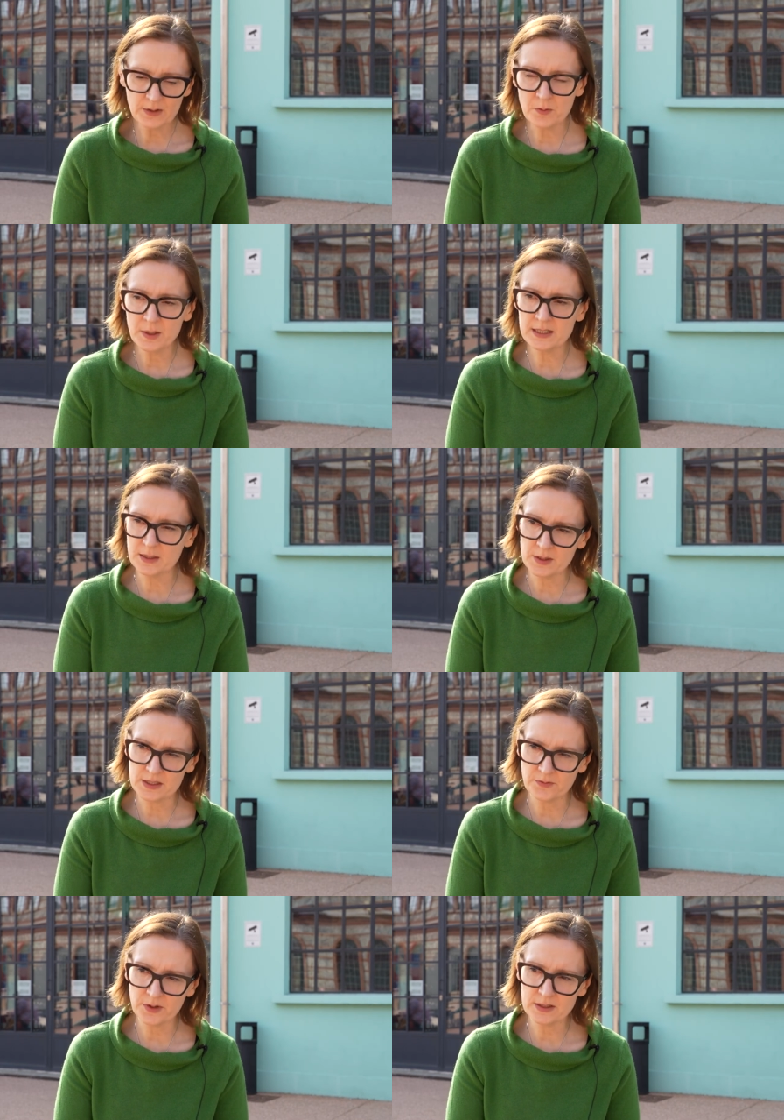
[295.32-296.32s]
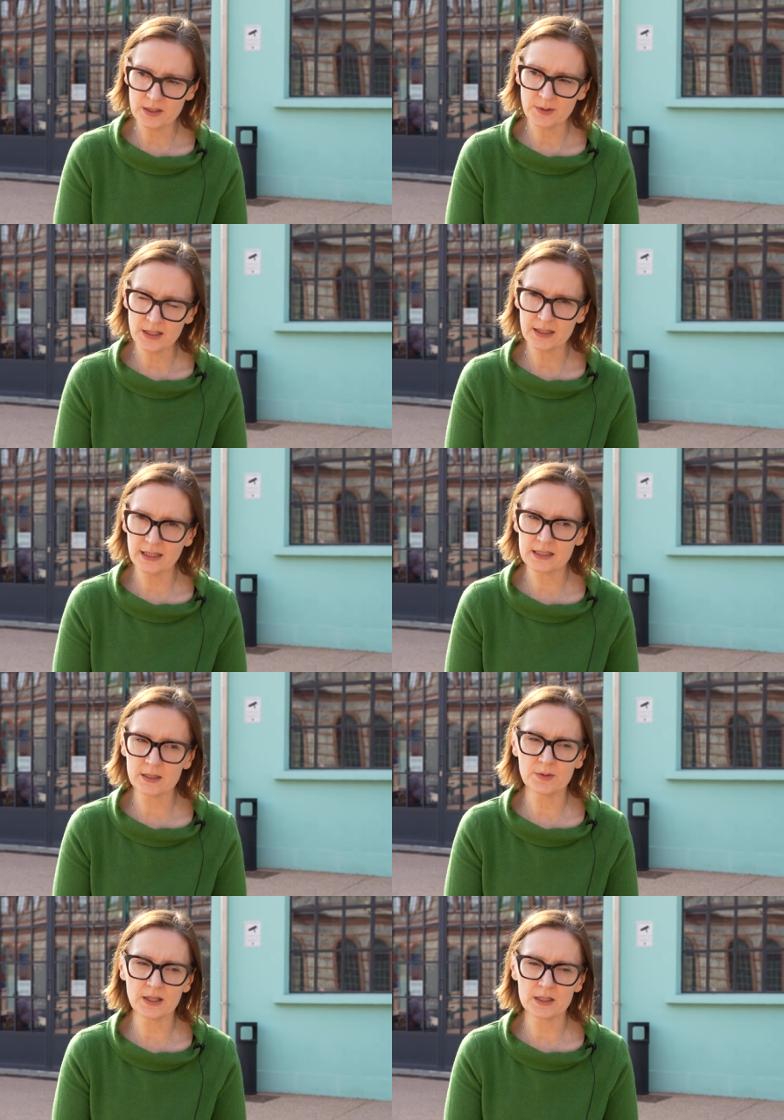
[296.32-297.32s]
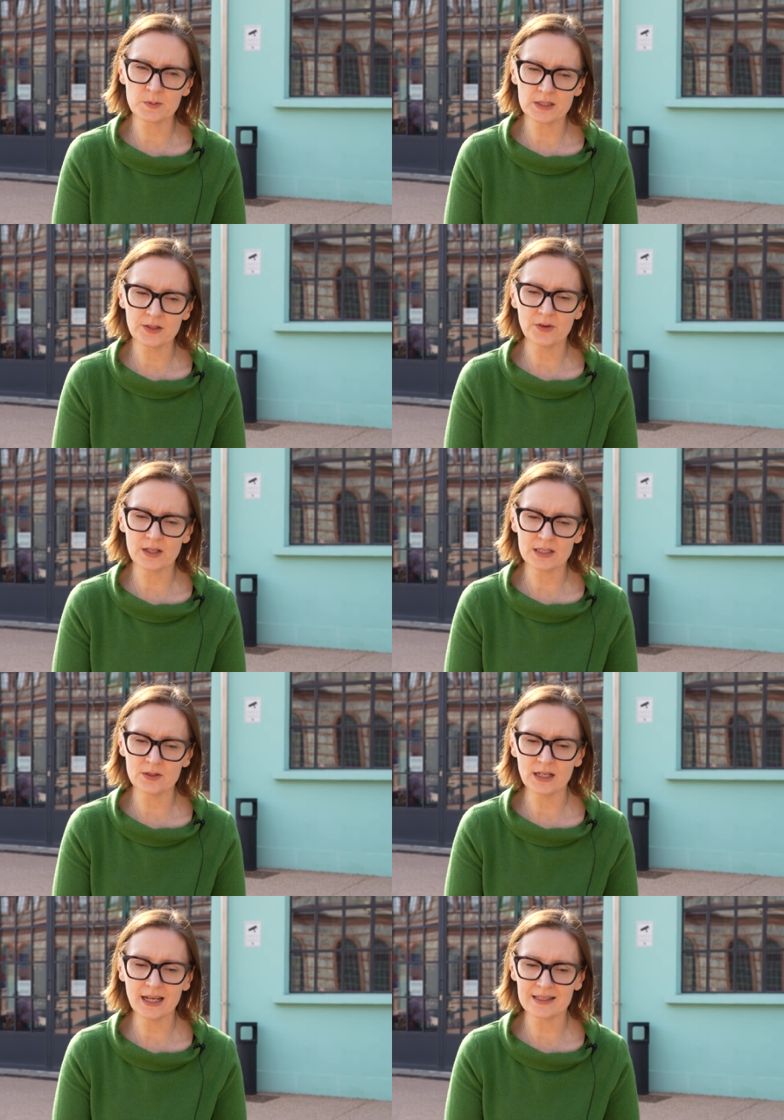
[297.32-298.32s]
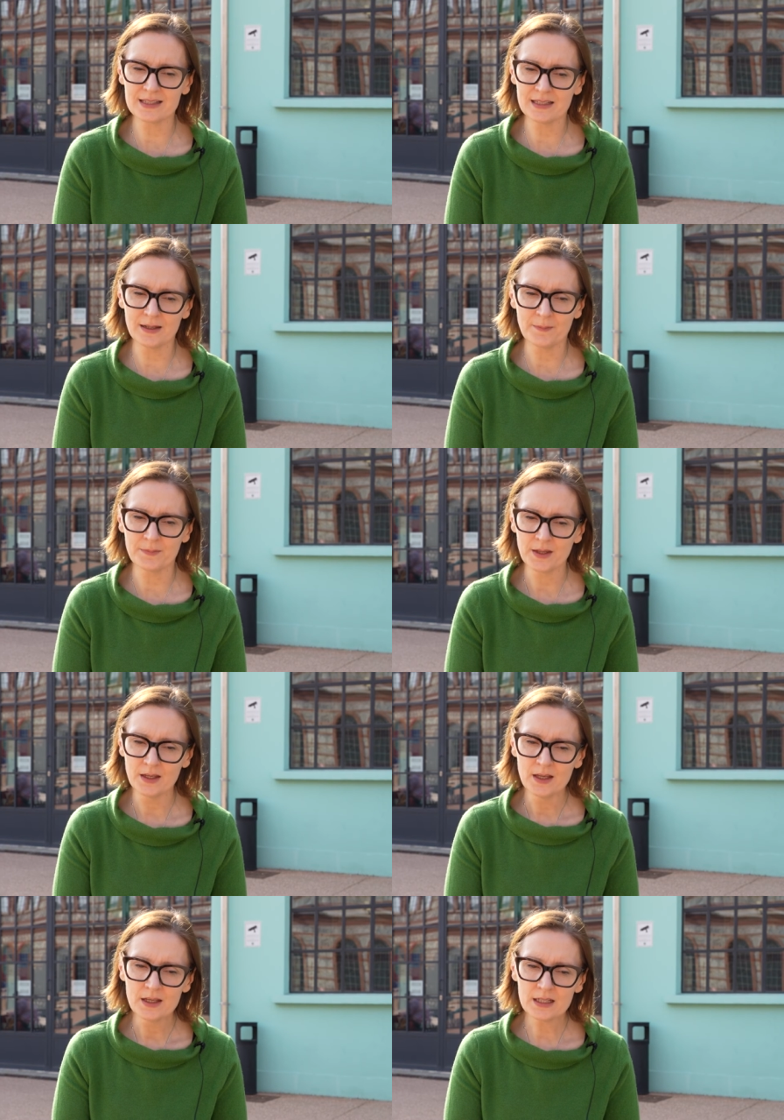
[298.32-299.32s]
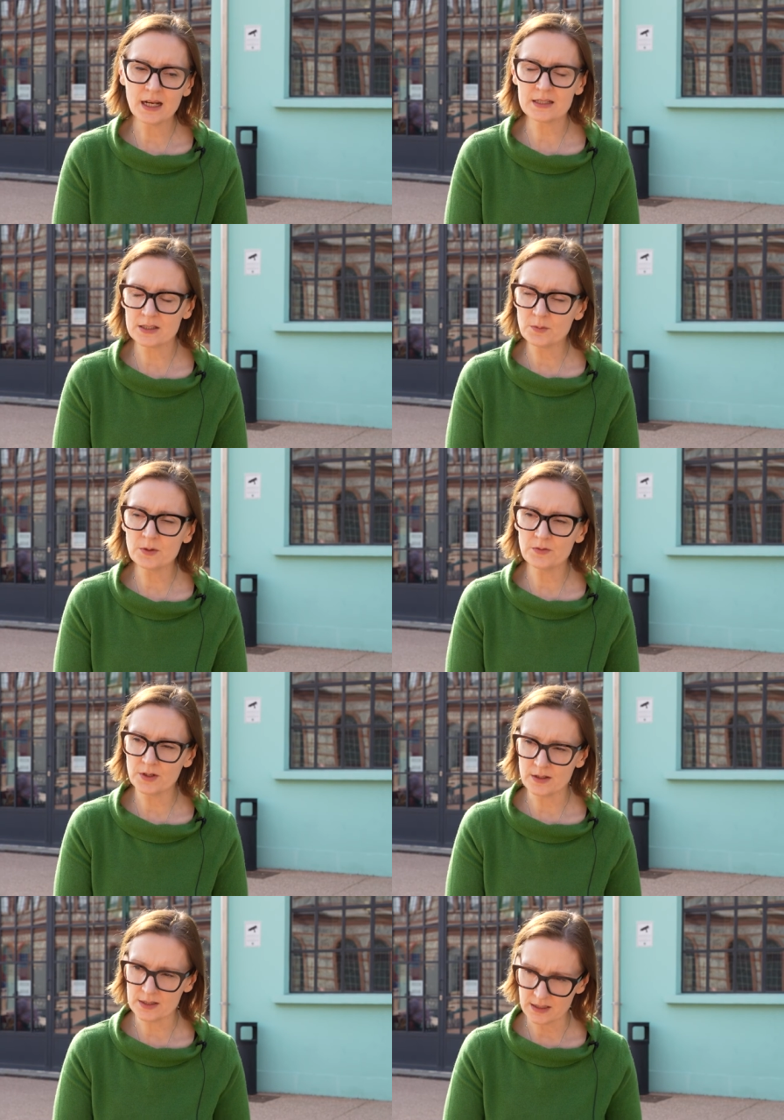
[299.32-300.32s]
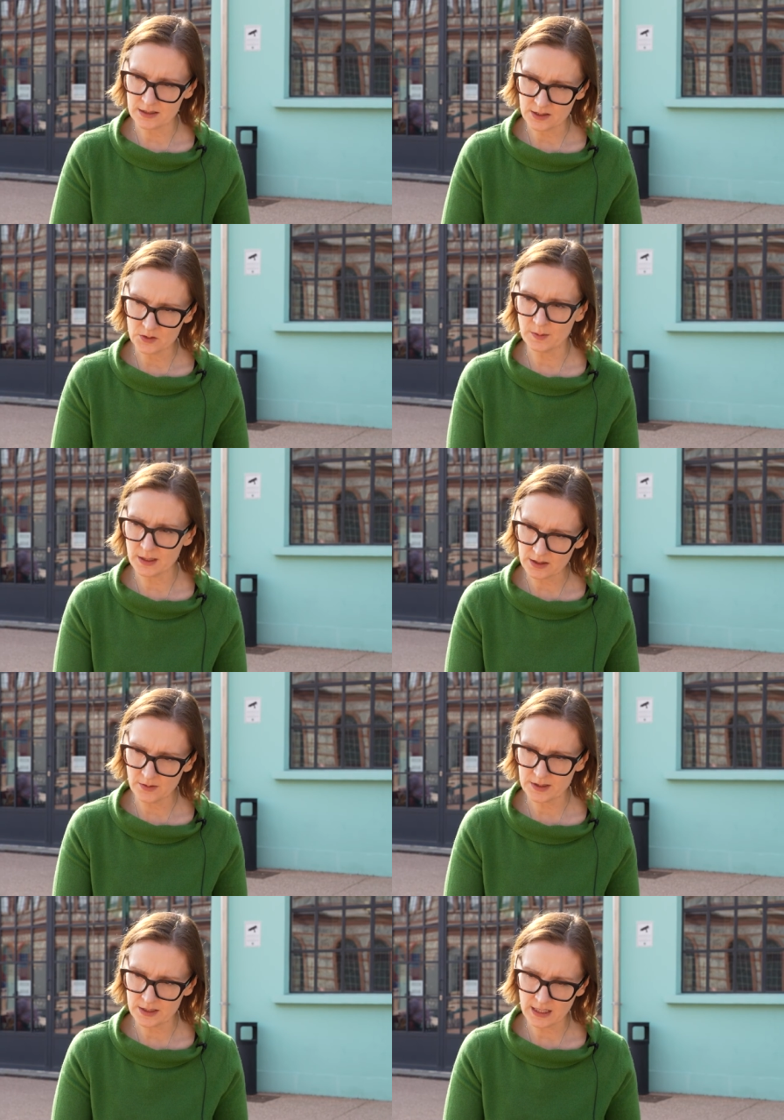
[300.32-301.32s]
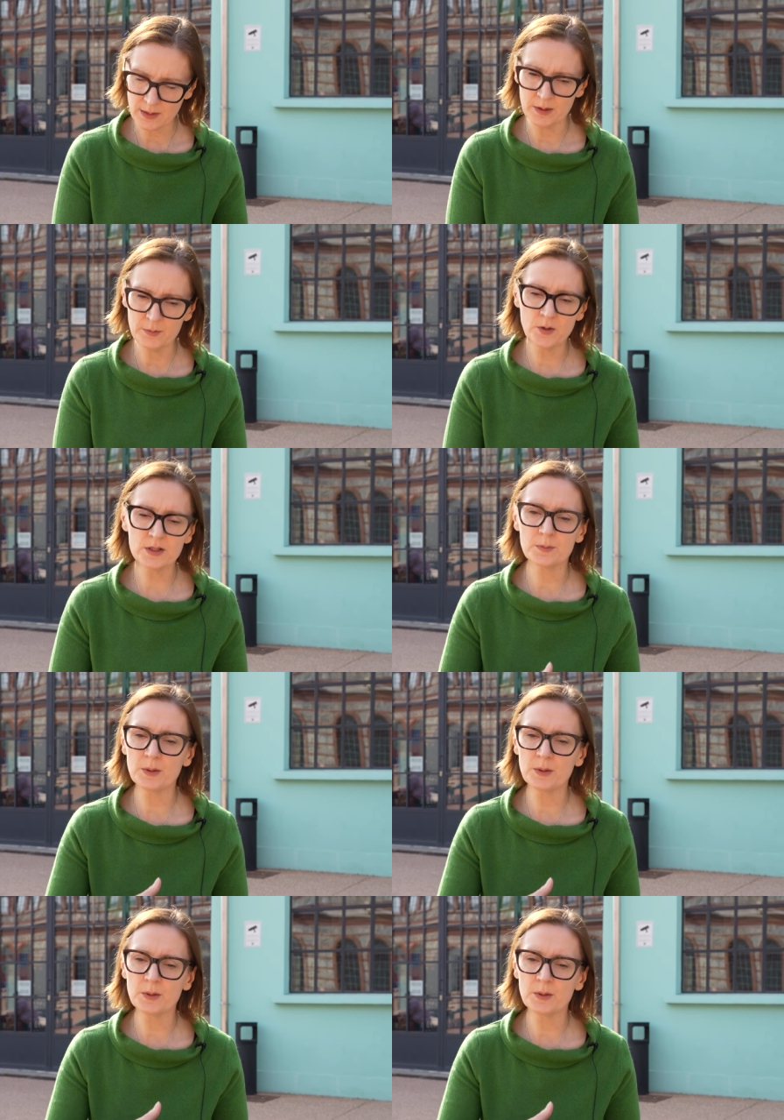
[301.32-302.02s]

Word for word: medium is in front of them, and I think that's something specific to the last the last number of years since the streaming services came on board and